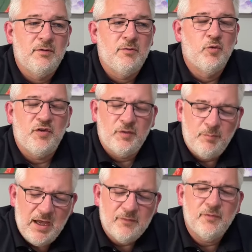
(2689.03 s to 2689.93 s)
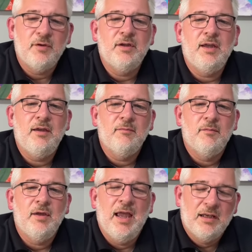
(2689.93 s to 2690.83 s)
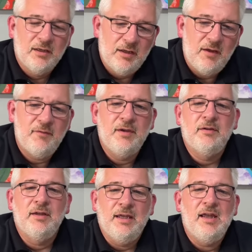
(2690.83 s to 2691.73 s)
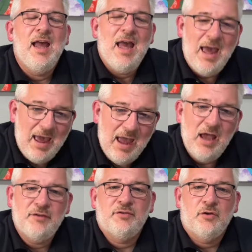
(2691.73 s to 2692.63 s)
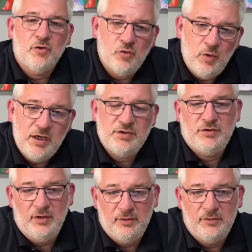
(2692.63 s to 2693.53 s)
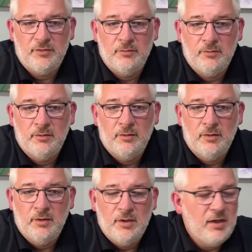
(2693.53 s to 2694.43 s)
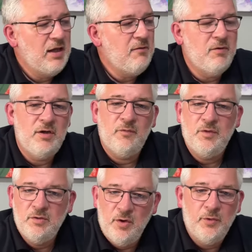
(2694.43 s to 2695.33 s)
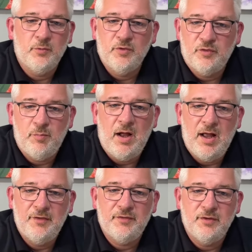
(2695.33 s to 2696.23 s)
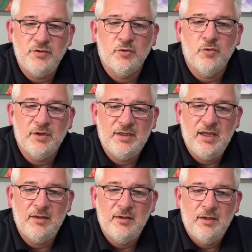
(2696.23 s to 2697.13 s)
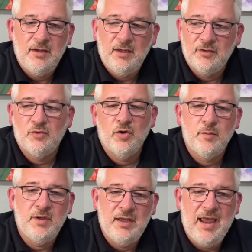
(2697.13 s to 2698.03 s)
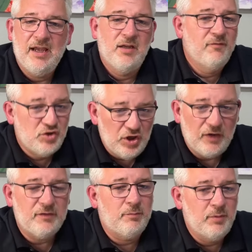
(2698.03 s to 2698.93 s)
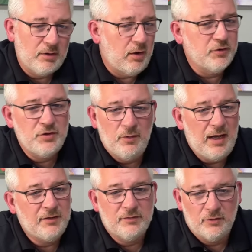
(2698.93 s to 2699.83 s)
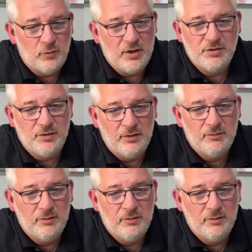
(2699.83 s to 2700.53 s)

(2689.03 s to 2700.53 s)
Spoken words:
Respectfully and lovingly ask questions. Even if you know the response that you're going to get is going to be negative just because you asked a question.